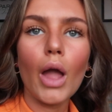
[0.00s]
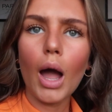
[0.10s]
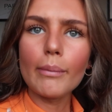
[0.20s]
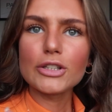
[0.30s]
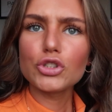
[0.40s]

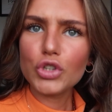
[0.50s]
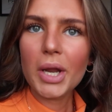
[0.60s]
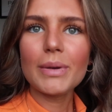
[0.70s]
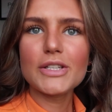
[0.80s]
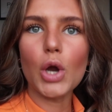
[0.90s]
I'm
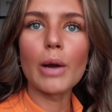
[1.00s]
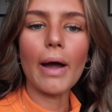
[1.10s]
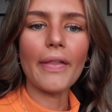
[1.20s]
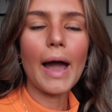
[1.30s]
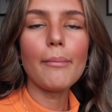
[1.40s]
extremely sorry
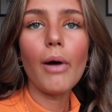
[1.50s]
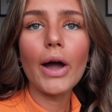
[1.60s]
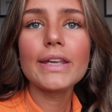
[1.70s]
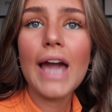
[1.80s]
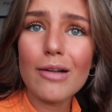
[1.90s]
about that.
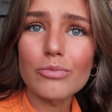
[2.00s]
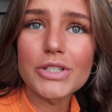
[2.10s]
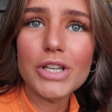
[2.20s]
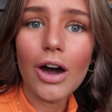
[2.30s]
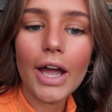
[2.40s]
My camera
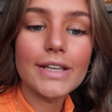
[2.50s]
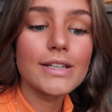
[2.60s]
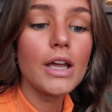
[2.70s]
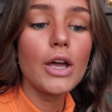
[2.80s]
died